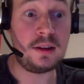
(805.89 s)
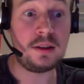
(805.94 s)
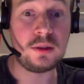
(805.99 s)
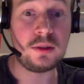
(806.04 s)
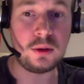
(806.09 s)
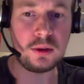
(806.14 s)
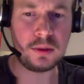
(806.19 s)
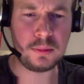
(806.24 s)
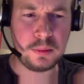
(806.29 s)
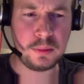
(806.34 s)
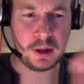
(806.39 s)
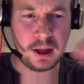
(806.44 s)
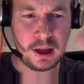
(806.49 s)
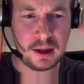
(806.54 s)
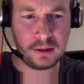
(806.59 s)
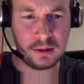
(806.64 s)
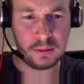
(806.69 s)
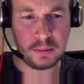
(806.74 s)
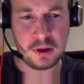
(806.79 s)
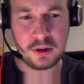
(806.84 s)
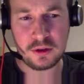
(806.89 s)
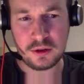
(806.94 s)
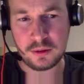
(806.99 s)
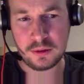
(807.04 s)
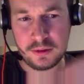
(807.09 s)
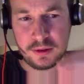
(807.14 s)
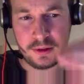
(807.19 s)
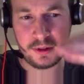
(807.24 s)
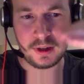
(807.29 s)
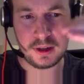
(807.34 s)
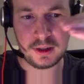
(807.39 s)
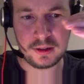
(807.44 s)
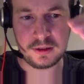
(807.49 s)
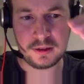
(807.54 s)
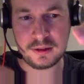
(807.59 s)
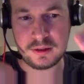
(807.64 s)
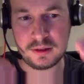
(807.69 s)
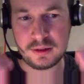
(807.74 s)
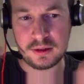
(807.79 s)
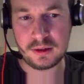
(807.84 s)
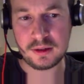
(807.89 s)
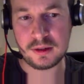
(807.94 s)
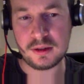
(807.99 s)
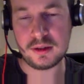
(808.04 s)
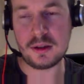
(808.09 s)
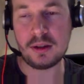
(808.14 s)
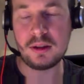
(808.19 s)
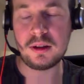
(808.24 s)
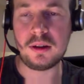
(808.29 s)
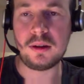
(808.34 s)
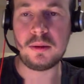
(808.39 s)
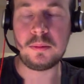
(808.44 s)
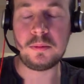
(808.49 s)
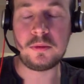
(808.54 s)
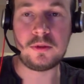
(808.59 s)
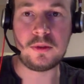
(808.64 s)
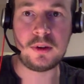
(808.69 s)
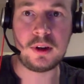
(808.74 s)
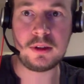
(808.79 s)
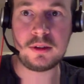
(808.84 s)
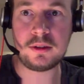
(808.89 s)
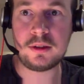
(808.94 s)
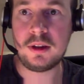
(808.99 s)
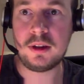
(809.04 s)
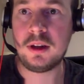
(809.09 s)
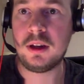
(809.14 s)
So it plans a bunch of things up front